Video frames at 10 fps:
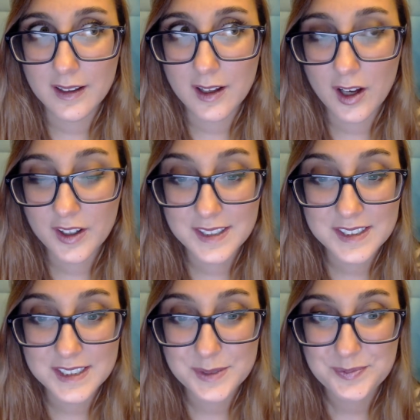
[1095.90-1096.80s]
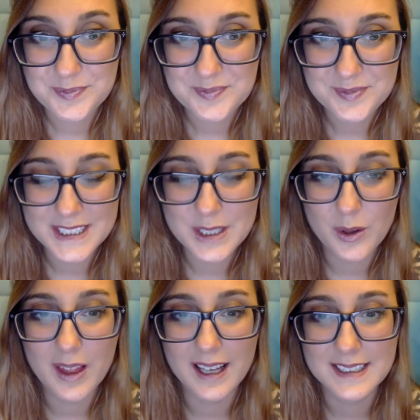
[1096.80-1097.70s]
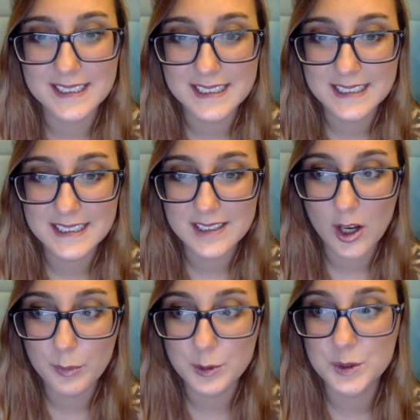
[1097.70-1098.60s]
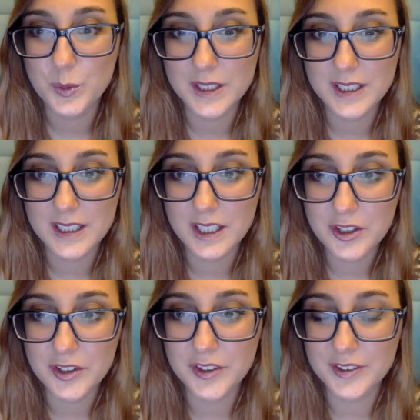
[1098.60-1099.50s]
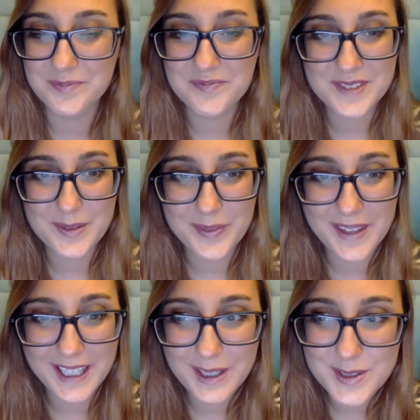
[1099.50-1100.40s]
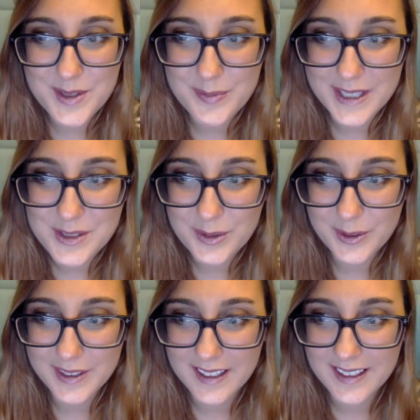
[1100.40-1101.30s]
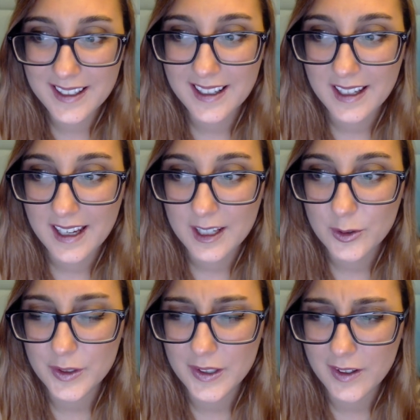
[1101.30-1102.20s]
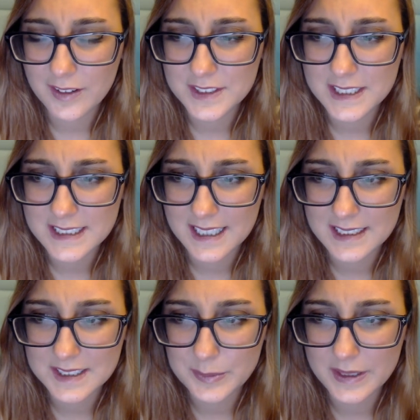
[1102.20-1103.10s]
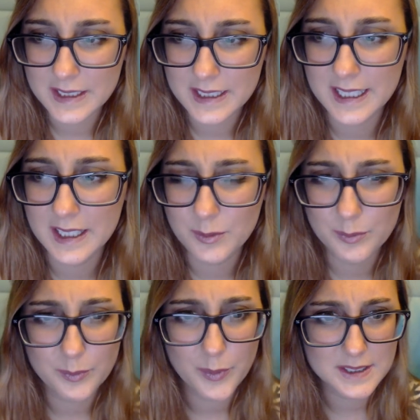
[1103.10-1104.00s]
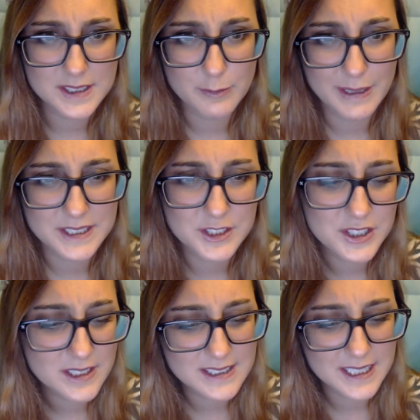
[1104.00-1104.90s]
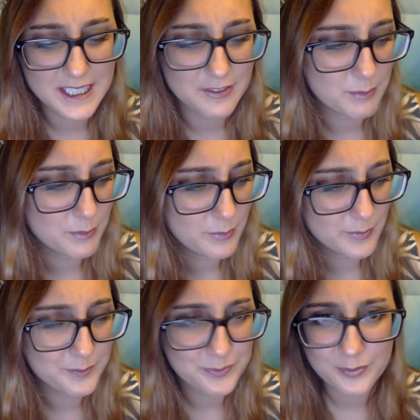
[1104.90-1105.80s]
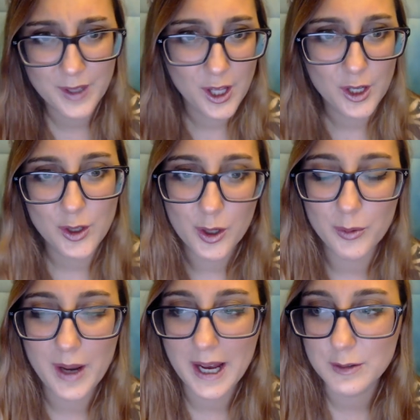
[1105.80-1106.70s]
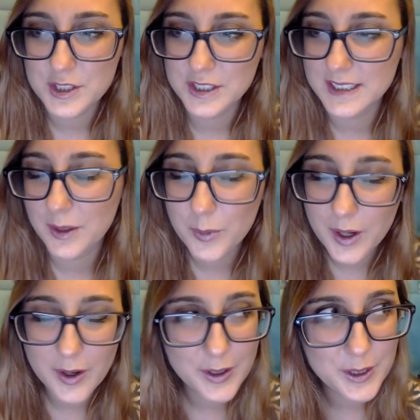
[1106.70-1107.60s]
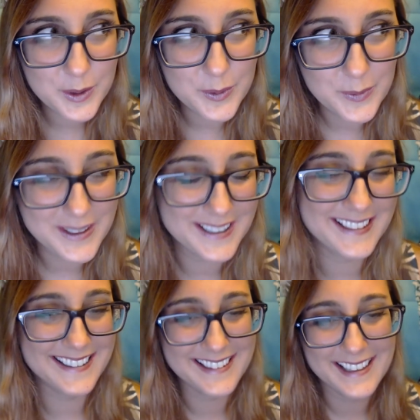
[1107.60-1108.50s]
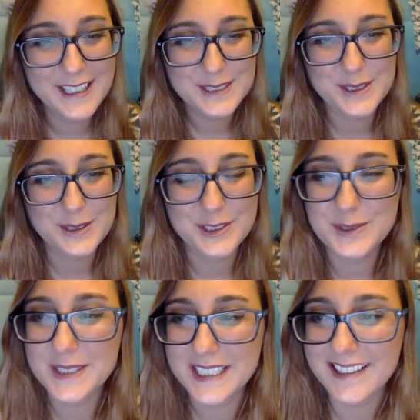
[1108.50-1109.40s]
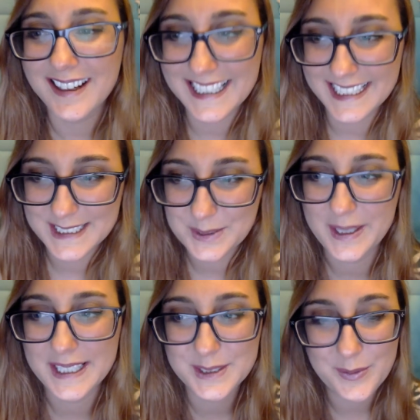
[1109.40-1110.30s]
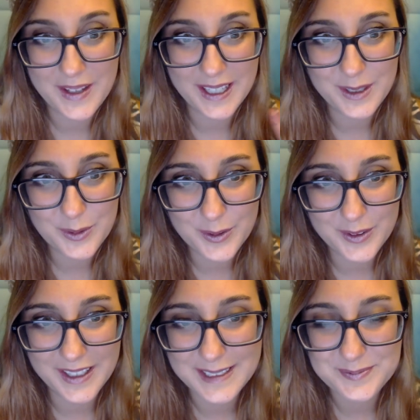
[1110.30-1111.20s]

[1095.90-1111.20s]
August. So that's almost 1 year. Thank you so much, Courtney. Courtney often sends me like positive messages. Like, if I'm not around, she's like, where are you? So she's really kind and sweet. So thank you, Courtney.